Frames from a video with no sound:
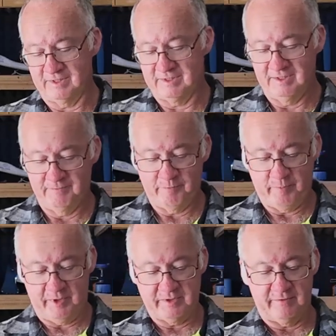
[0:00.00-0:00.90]
This
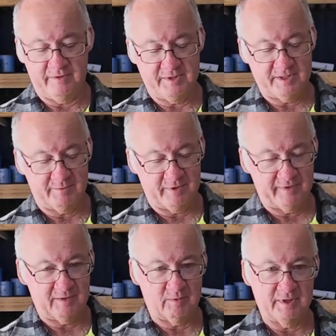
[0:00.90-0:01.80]
is the first time I've
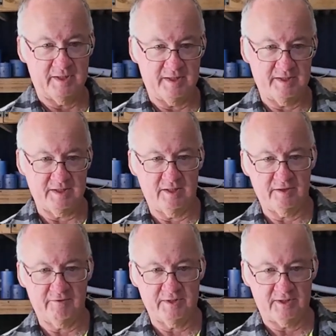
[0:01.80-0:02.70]
had one of these
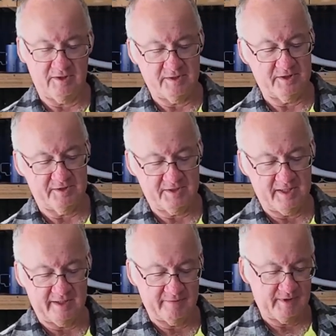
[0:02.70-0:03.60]
crystallized
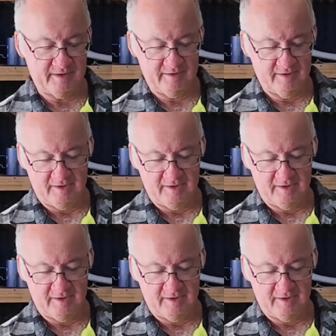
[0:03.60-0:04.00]
titanium, and